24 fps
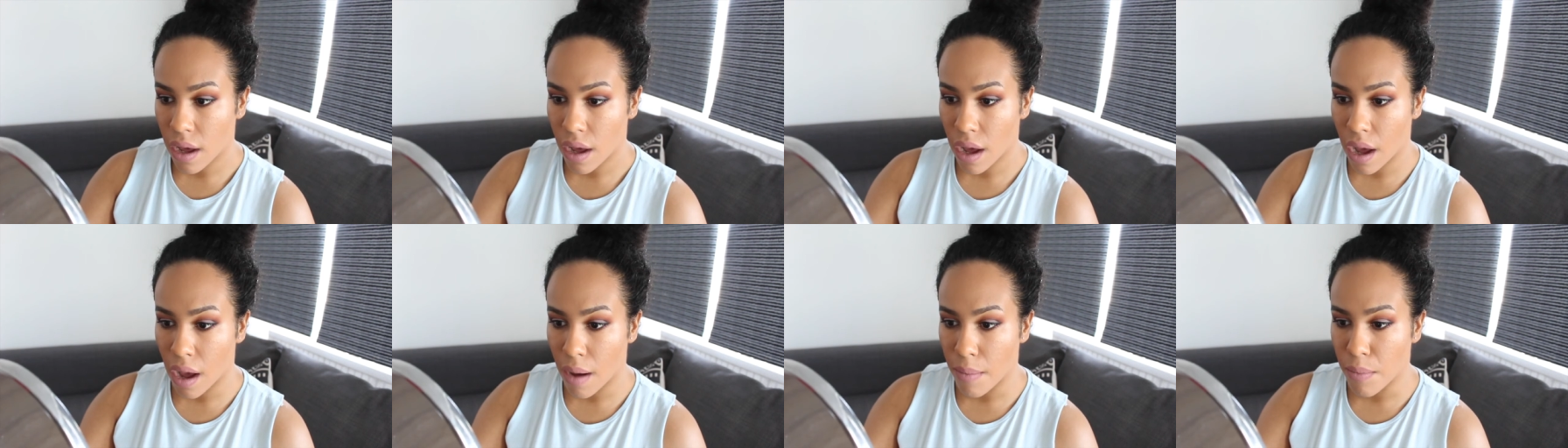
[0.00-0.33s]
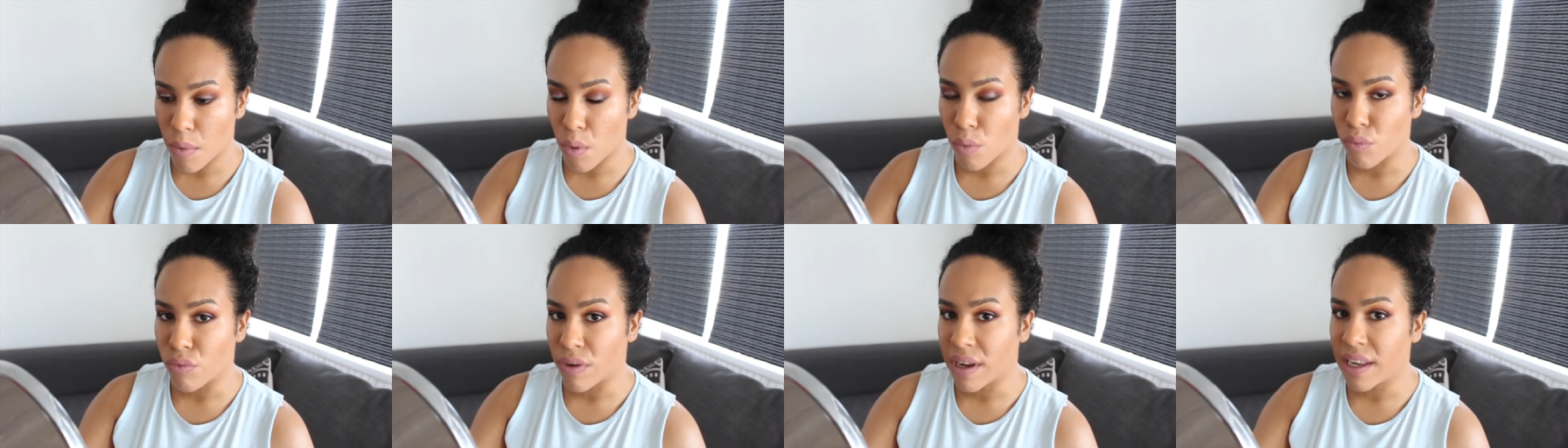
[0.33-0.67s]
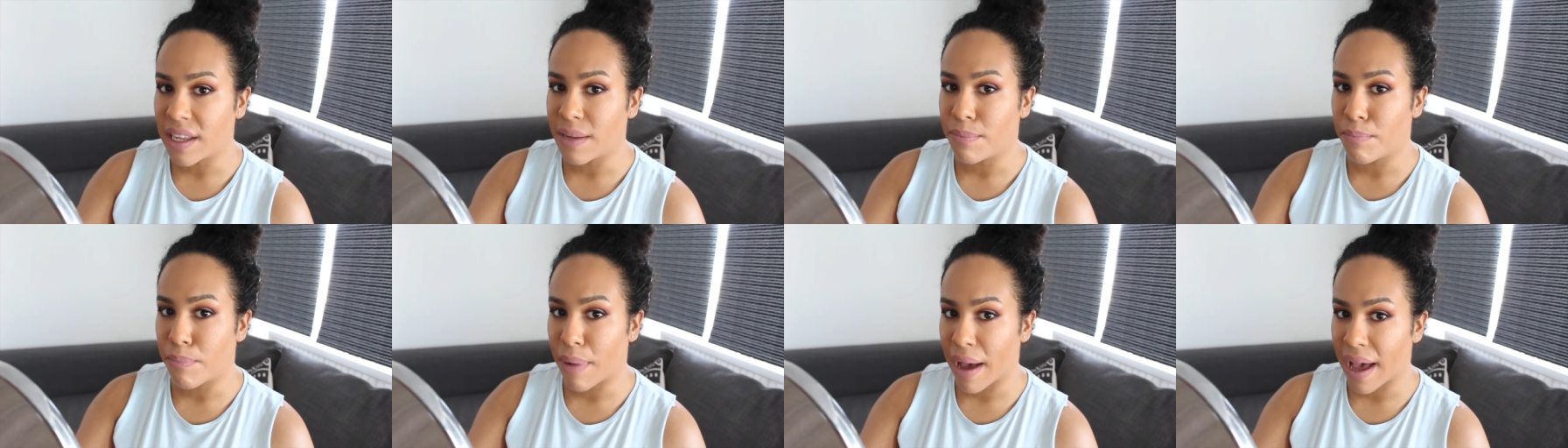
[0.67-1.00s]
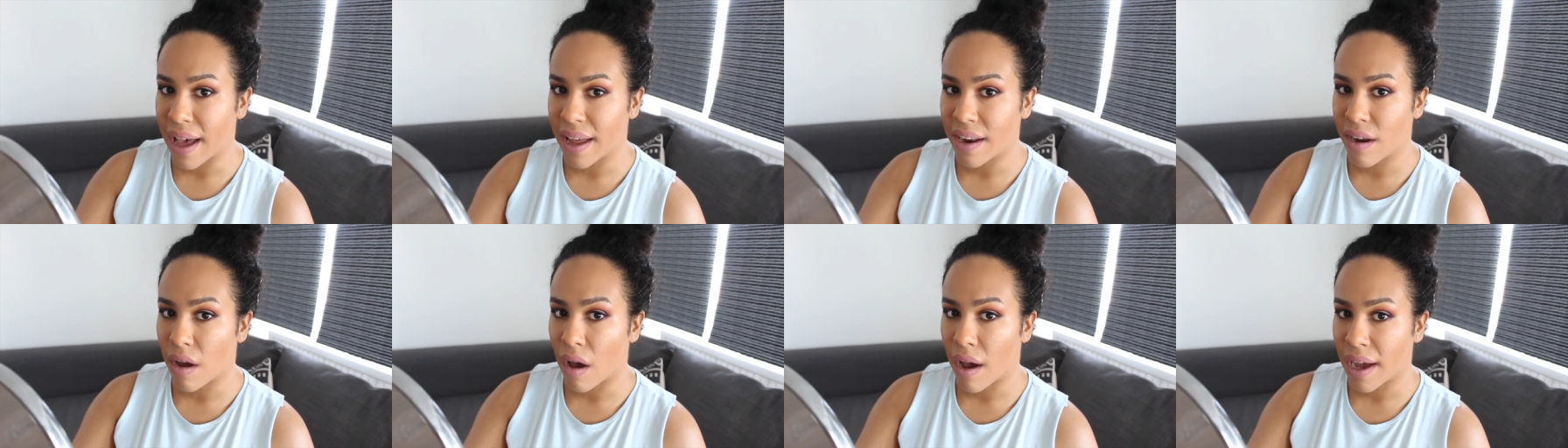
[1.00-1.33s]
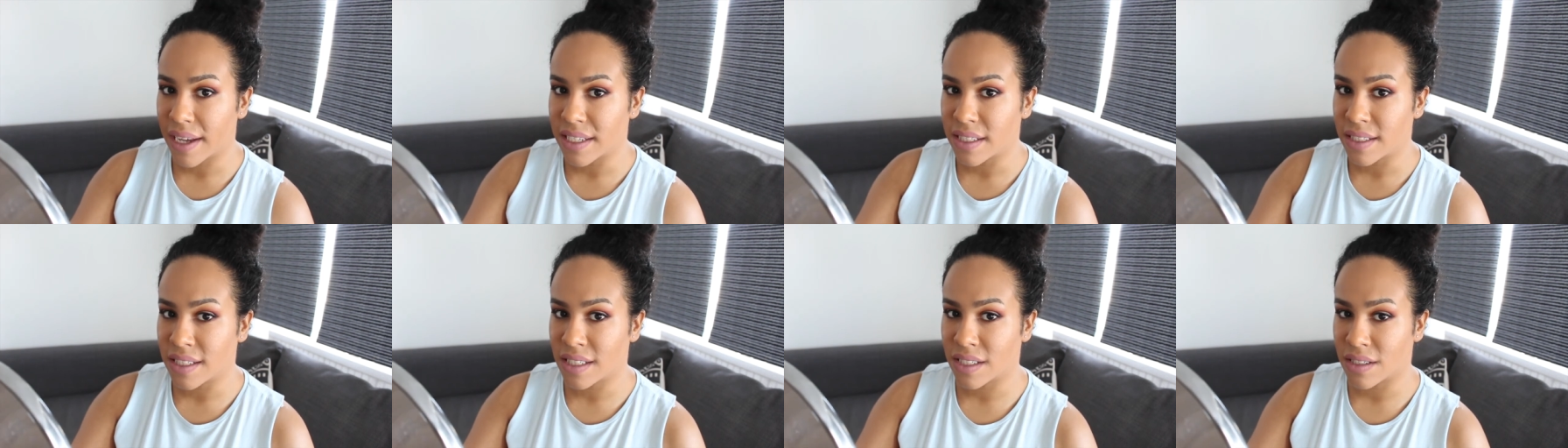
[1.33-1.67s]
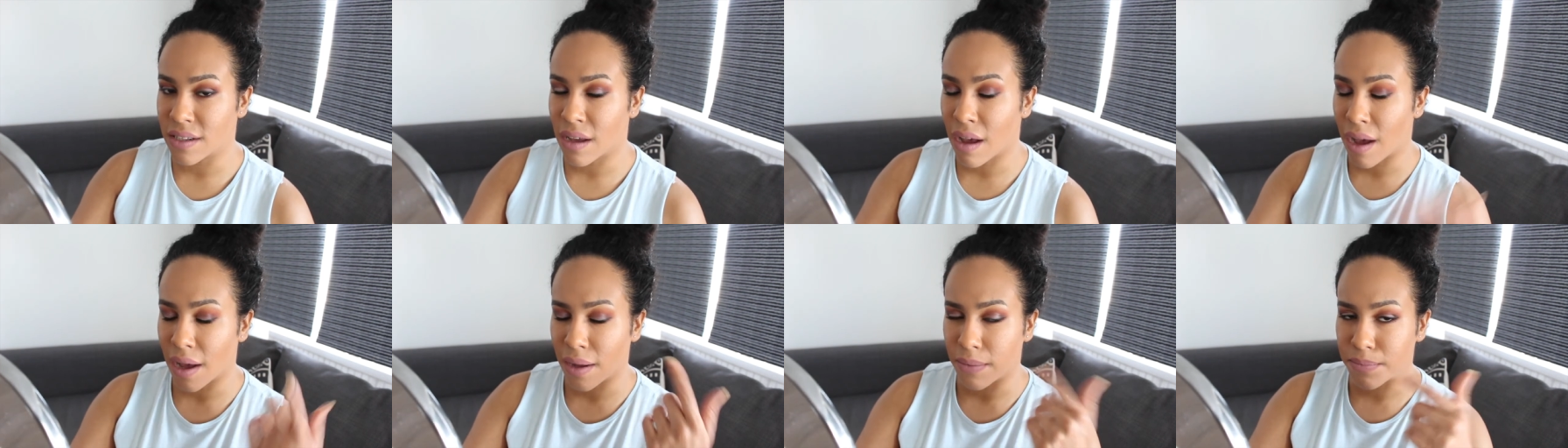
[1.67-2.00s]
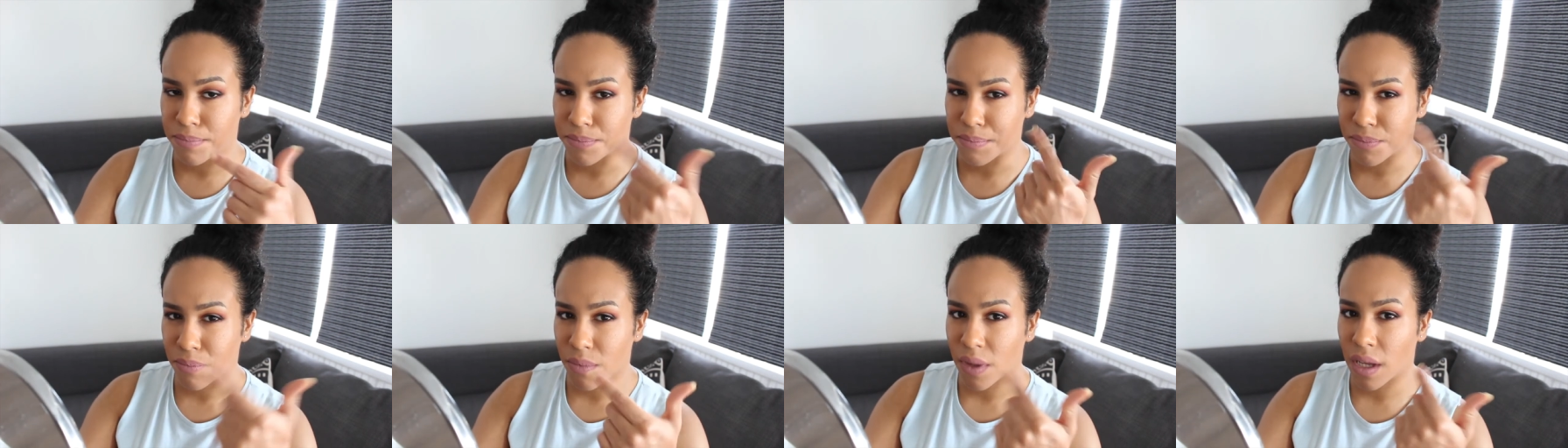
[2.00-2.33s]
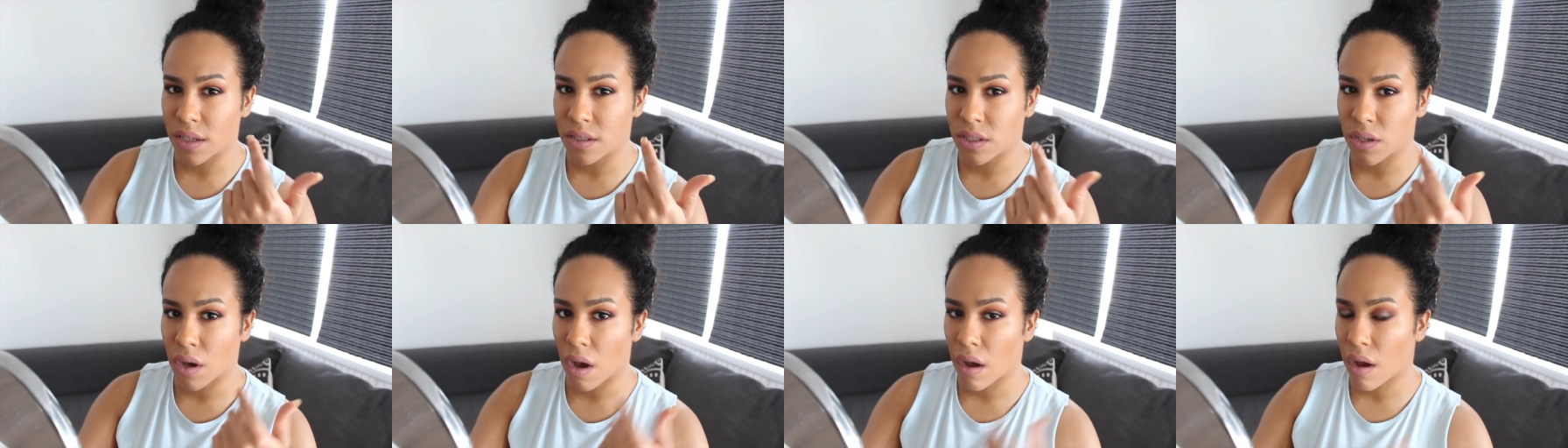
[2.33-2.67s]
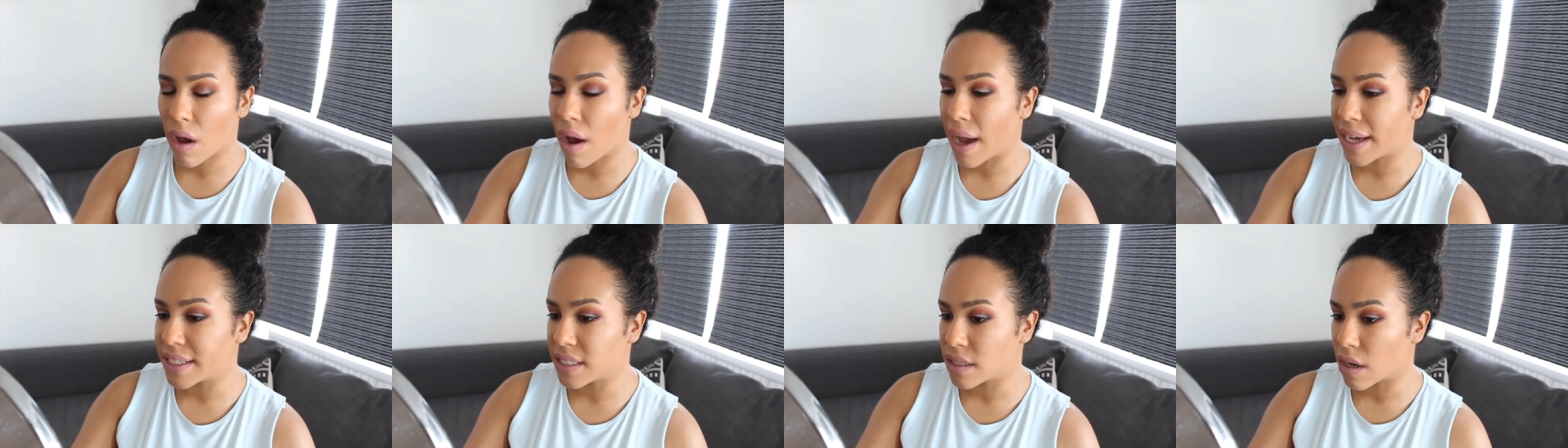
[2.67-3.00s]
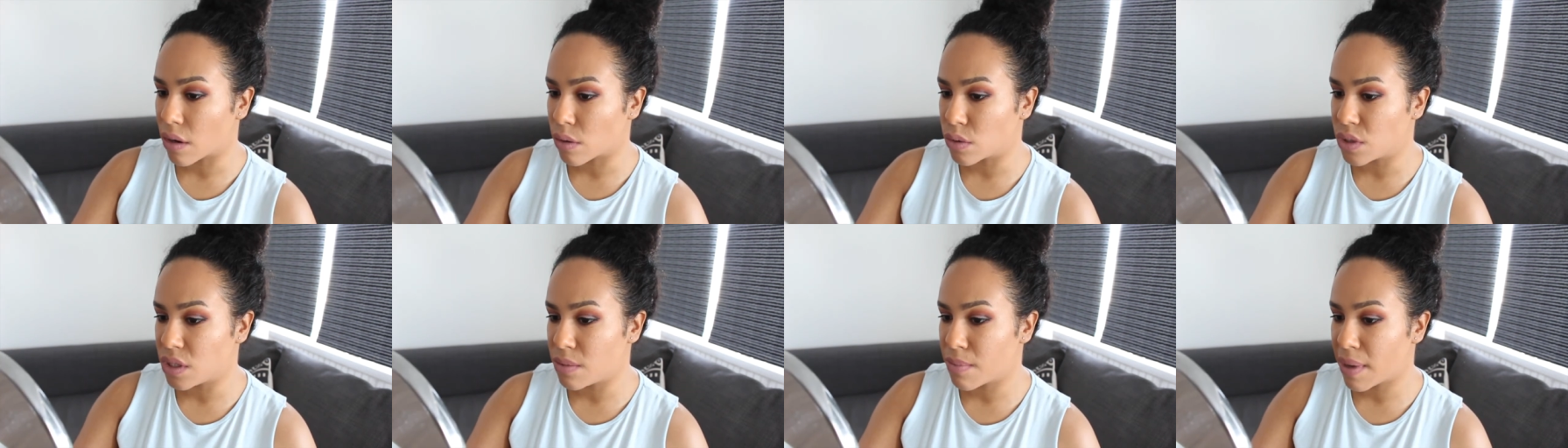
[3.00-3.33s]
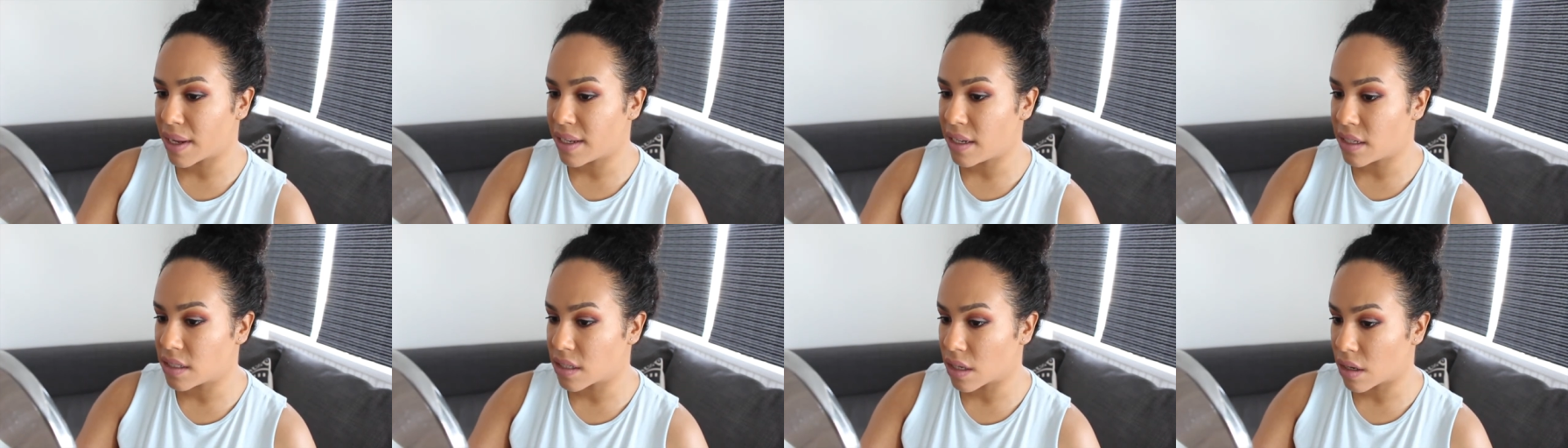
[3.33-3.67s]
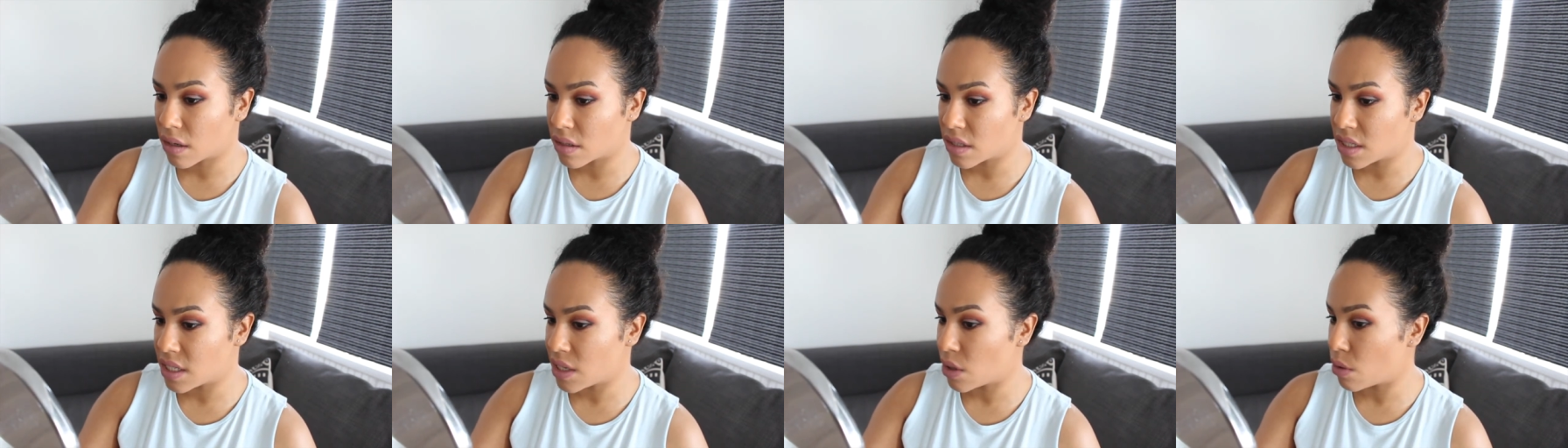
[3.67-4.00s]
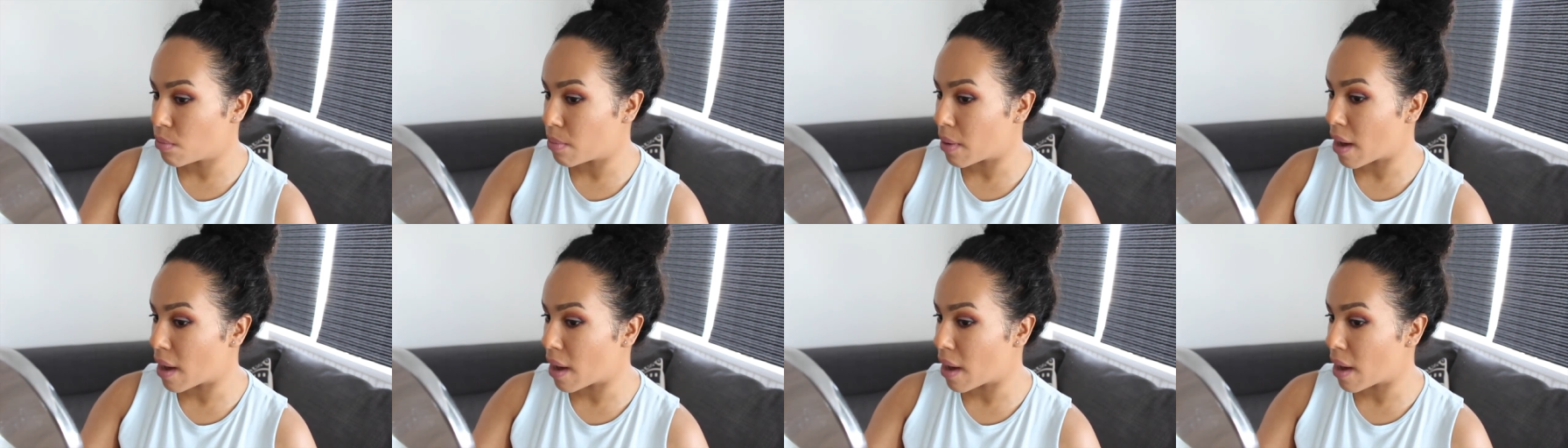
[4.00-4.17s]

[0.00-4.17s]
or really bad dark eye circles, you might need to conceal.